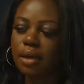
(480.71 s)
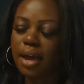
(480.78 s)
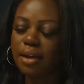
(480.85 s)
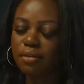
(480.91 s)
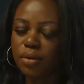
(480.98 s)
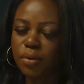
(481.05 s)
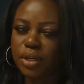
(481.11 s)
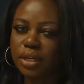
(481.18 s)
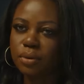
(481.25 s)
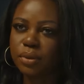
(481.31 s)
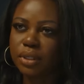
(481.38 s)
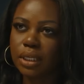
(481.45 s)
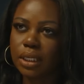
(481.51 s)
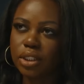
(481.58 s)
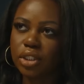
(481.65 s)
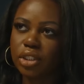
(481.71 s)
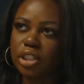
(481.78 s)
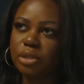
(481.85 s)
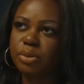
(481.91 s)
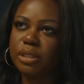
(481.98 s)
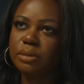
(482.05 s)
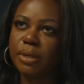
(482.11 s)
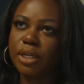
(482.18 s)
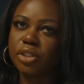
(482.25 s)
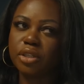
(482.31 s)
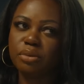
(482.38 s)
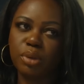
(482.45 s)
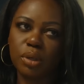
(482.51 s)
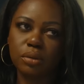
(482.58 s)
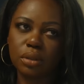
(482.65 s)
Everyone in a relationship,
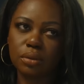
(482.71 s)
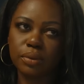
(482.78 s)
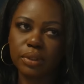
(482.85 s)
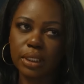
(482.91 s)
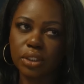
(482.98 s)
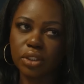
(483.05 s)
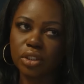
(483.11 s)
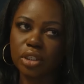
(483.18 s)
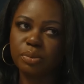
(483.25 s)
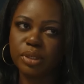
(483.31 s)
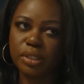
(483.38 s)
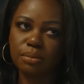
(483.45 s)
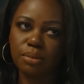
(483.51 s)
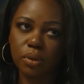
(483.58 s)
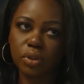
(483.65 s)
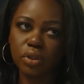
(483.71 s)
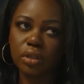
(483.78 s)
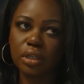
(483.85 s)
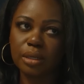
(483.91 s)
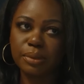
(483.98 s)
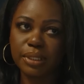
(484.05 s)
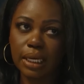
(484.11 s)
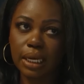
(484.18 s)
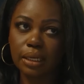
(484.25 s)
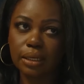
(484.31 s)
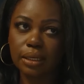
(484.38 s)
especially post a relationship, is emotional and upset.